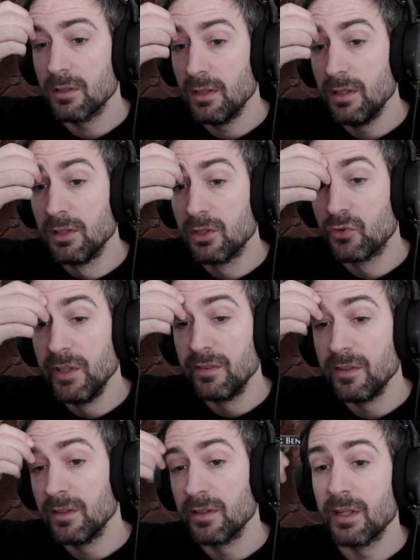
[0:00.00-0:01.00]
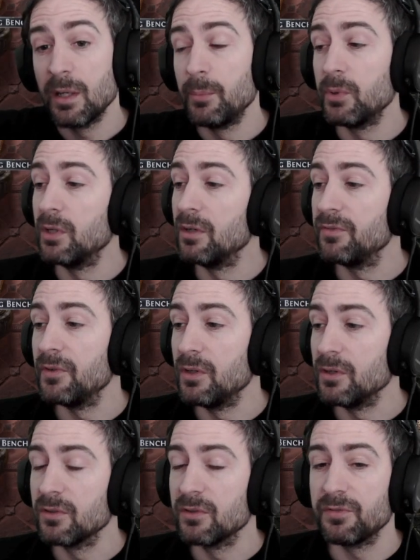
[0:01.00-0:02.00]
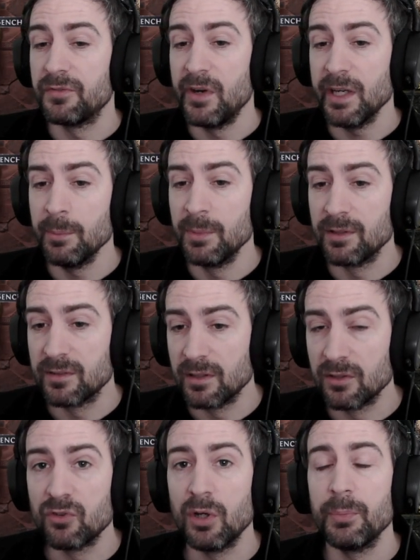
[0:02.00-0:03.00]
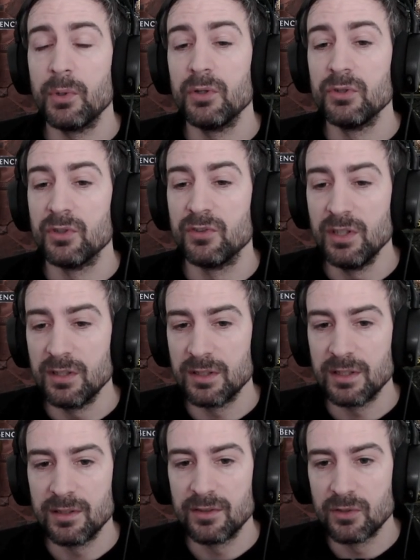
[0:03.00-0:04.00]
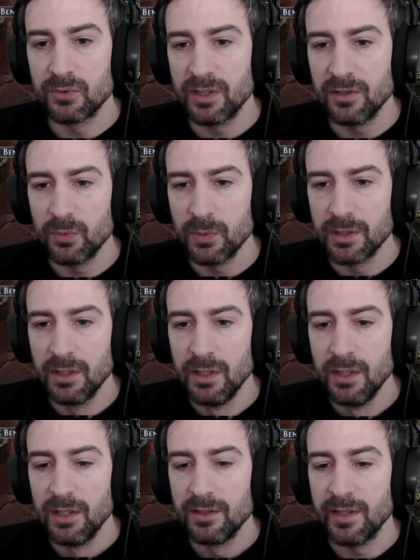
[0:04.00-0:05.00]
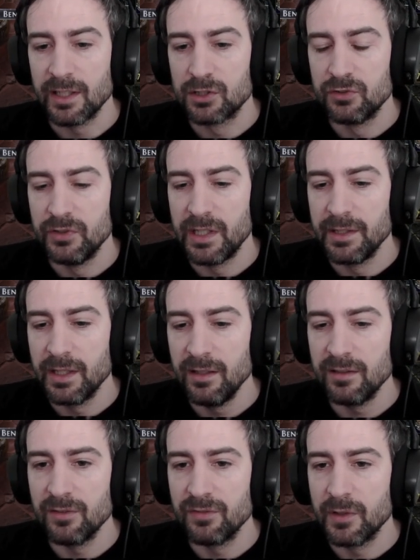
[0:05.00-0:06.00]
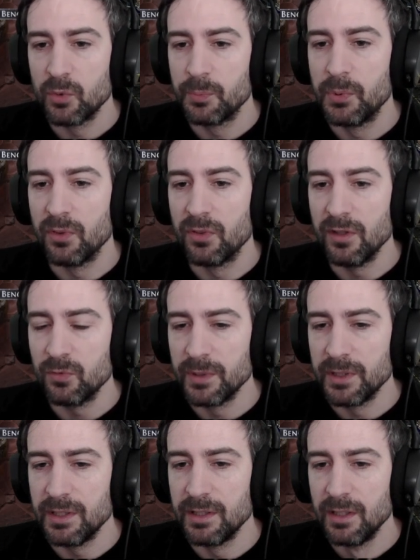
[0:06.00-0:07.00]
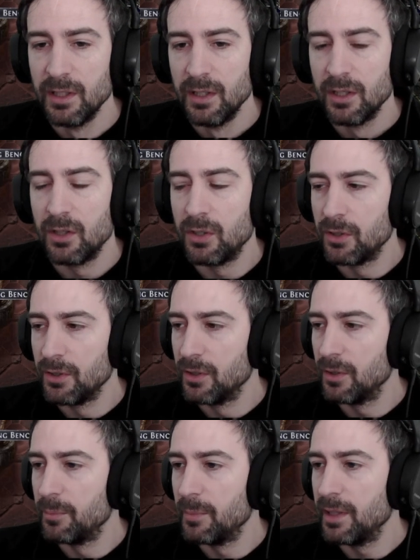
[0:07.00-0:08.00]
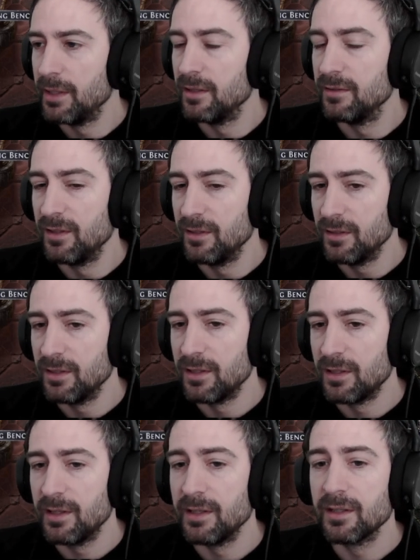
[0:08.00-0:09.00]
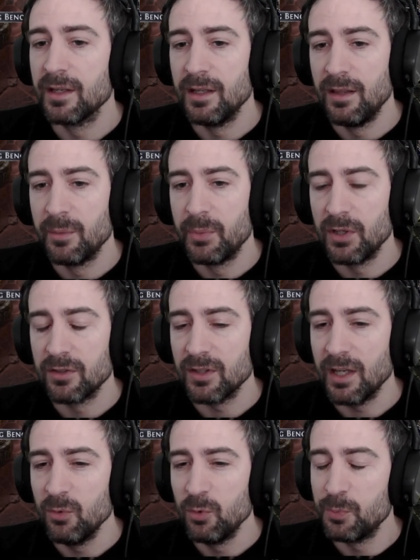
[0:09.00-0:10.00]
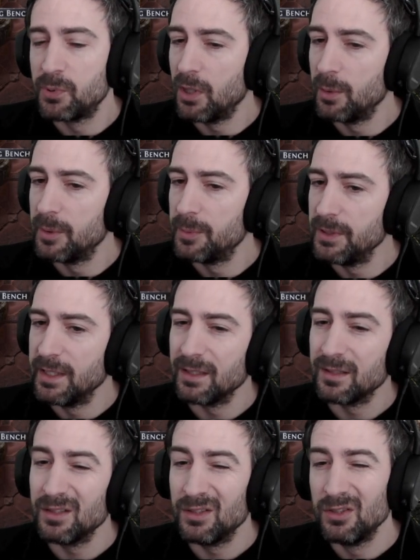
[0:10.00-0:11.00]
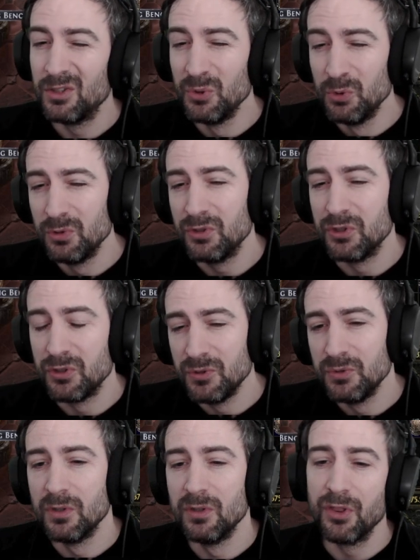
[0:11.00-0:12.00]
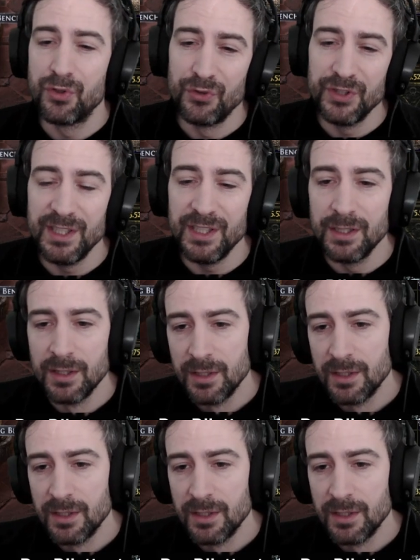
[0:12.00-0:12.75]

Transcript: increasing the number of also fragments that drop on your citadel. So this one is actually really nice. If I would put this one in on my citadel and kill the boss, I would probably get 2 to 3